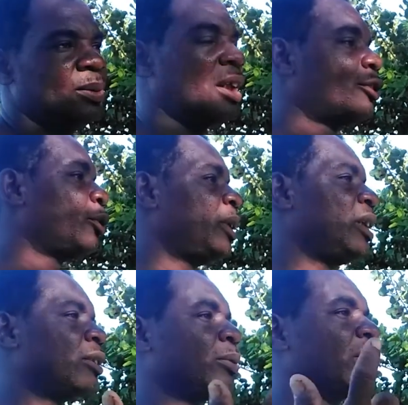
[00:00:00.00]
So we
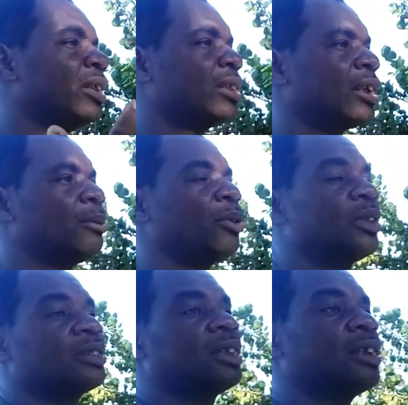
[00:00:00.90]
need to really think about
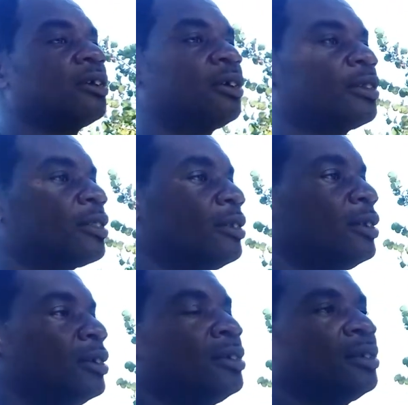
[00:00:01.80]
this thing, because
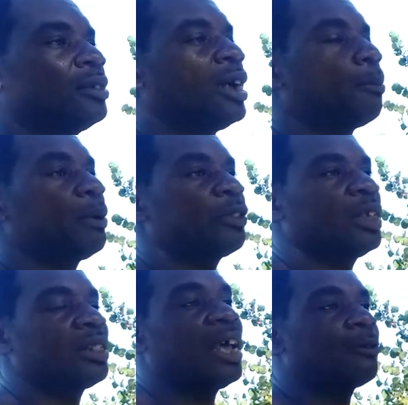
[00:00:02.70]
plus it
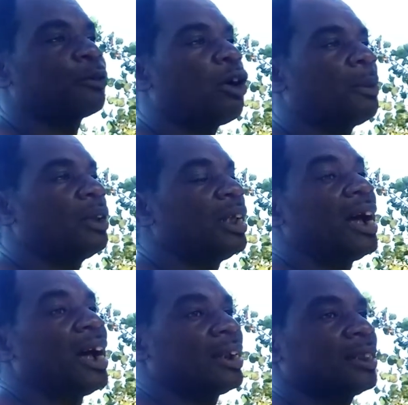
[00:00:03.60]
is a half topic
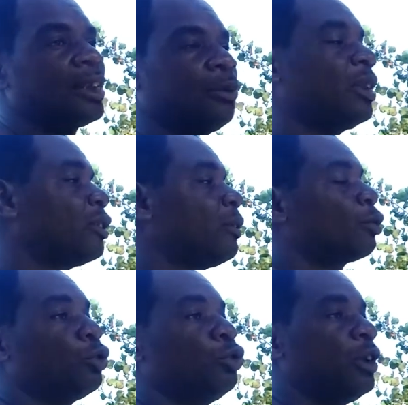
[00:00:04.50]
at that time in this game.
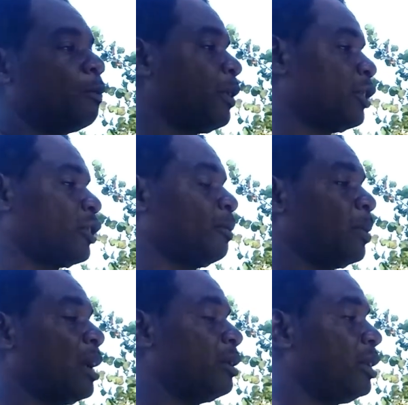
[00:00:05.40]
So you need fish
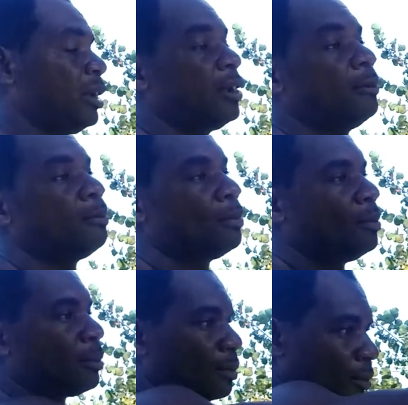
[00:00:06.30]
and you need
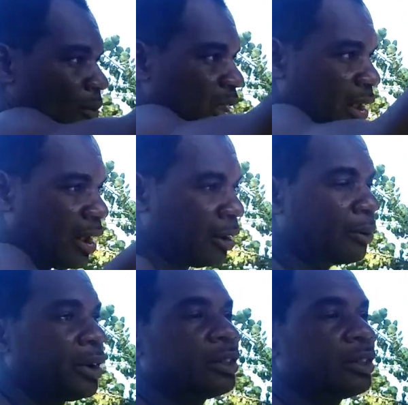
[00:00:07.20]
the grain.